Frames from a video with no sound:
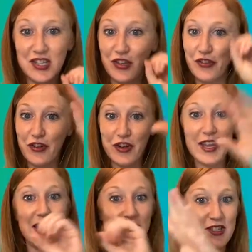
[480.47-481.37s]
to look
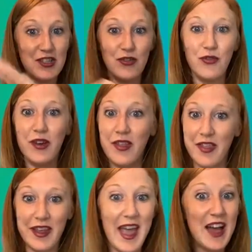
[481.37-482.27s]
into
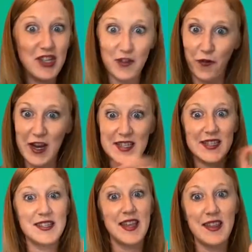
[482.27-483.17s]
the
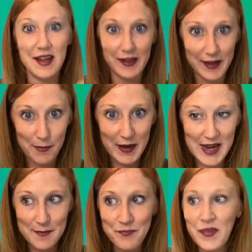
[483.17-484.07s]
catchphrases and the
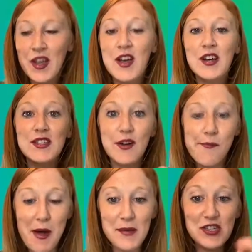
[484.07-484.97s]
clickbait. So,
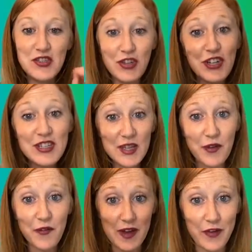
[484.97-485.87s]
mama, do yourself
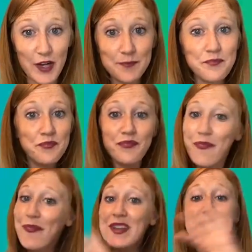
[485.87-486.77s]
a favor.
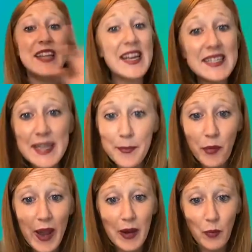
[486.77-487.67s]
Take a step
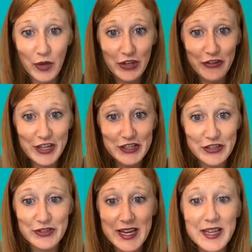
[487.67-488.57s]
away when you need
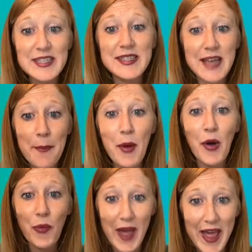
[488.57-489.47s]
to. Take a step
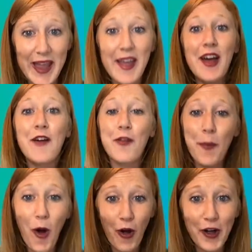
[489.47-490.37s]
away
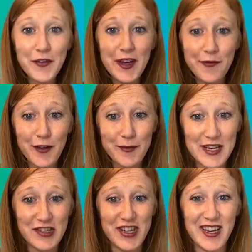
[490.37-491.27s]
from all the
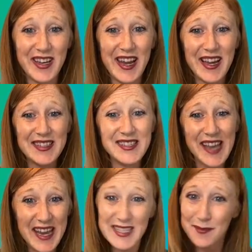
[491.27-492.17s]
information and
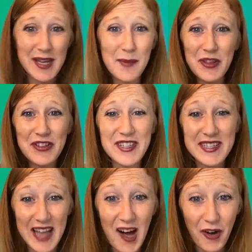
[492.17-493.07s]
take some time with
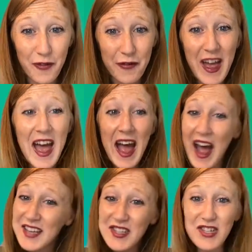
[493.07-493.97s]
yourself.
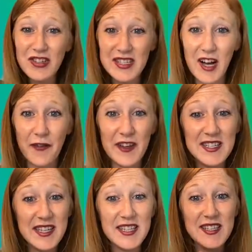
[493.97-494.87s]
Ask yourself
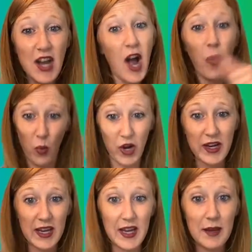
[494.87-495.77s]
is this not
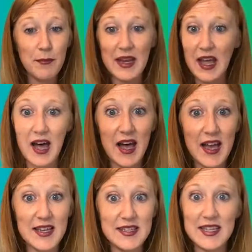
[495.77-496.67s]
working
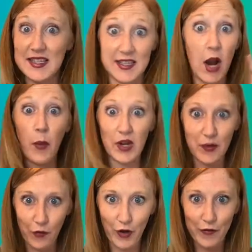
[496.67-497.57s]
because it's not
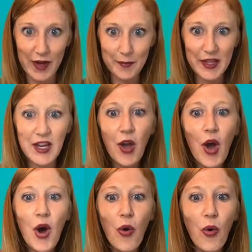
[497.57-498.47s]
working for our family?
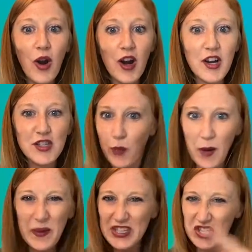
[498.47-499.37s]
Or do I
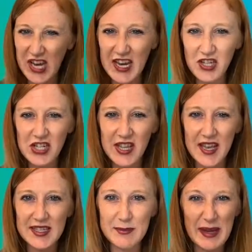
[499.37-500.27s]
want to change
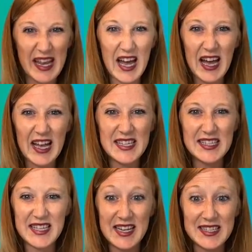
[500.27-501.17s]
this
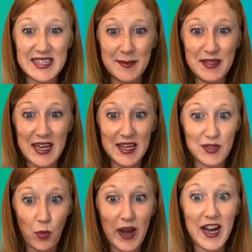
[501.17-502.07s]
because it seems like
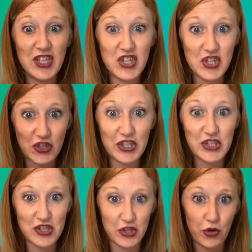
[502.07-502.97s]
it's what I
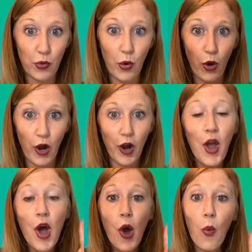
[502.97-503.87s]
should do or
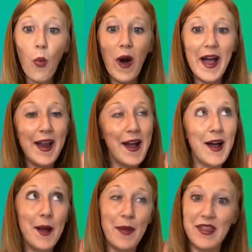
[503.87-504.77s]
what
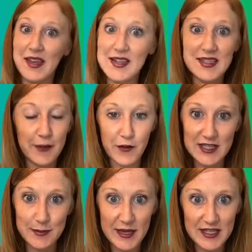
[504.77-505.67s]
um, these
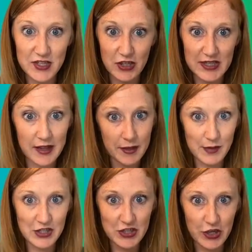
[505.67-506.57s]
different spaces are telling
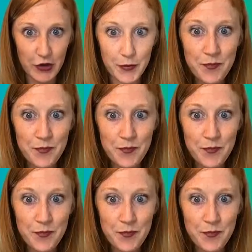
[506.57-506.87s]
me to do?